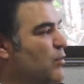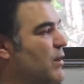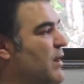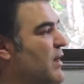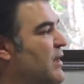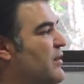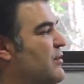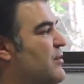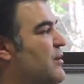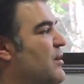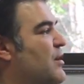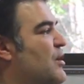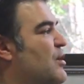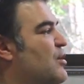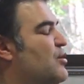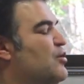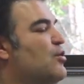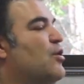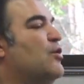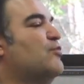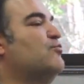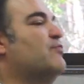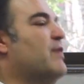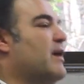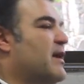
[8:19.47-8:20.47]
with
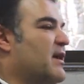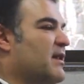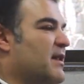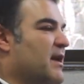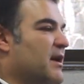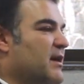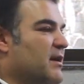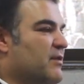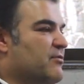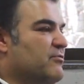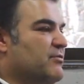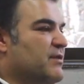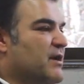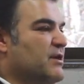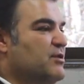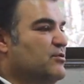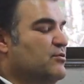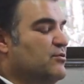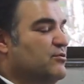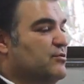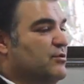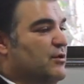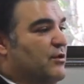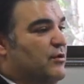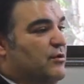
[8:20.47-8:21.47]
non-regulated
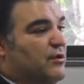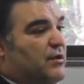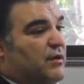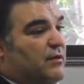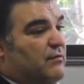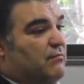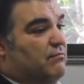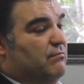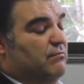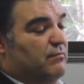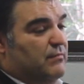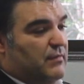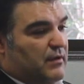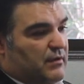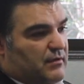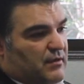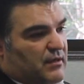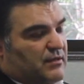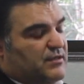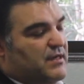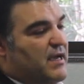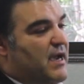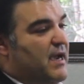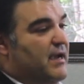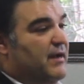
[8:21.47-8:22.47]
credentials you
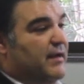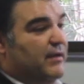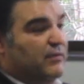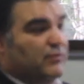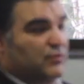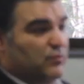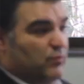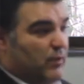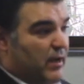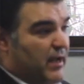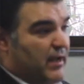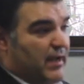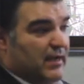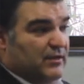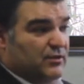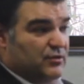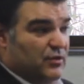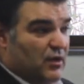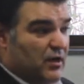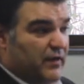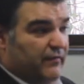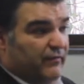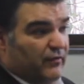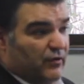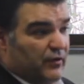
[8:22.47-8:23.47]
can attain elsewhere
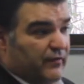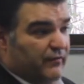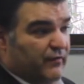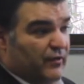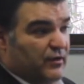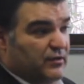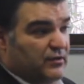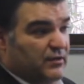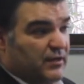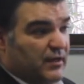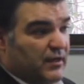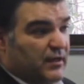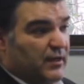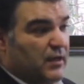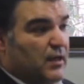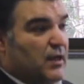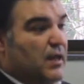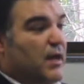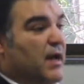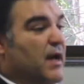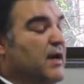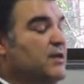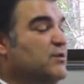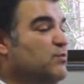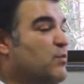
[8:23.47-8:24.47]
outside of university,
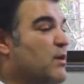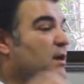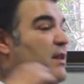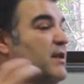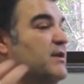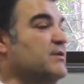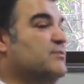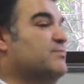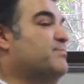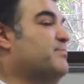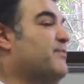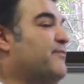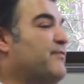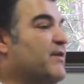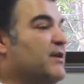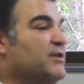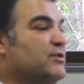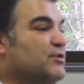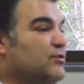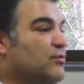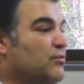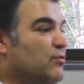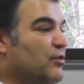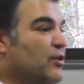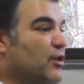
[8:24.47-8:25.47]
as well as
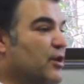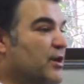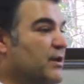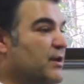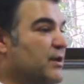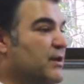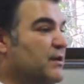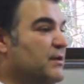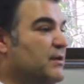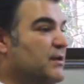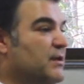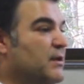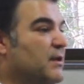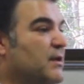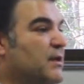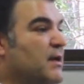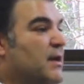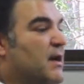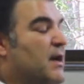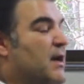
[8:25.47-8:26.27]
professional learning,